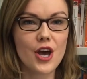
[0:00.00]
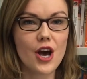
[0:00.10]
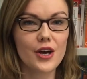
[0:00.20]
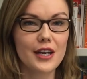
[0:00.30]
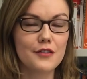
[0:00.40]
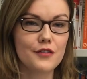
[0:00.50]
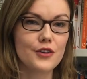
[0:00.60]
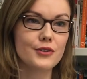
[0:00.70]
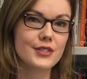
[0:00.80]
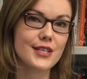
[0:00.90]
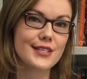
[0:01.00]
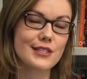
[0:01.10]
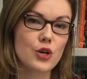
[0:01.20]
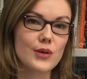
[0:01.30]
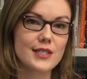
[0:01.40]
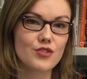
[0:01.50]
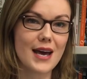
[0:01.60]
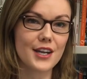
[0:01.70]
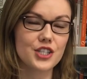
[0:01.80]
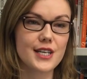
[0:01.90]
how it influences local
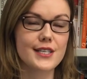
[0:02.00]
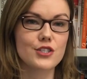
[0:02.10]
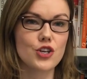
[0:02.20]
strategies